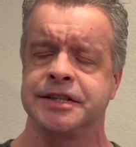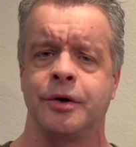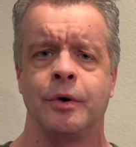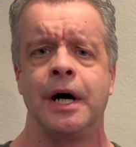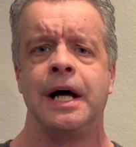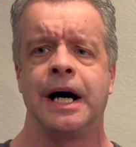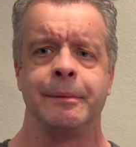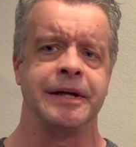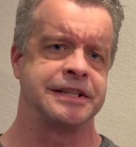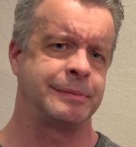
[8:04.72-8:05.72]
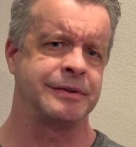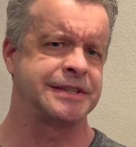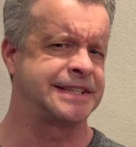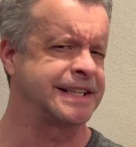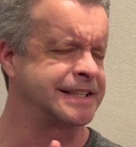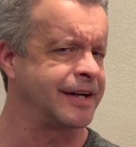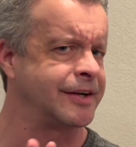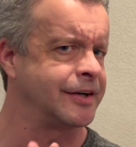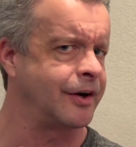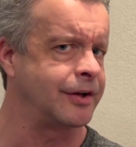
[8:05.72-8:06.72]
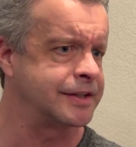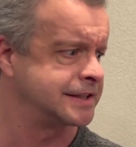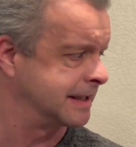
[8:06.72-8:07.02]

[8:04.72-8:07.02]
So, I mean, it's about $600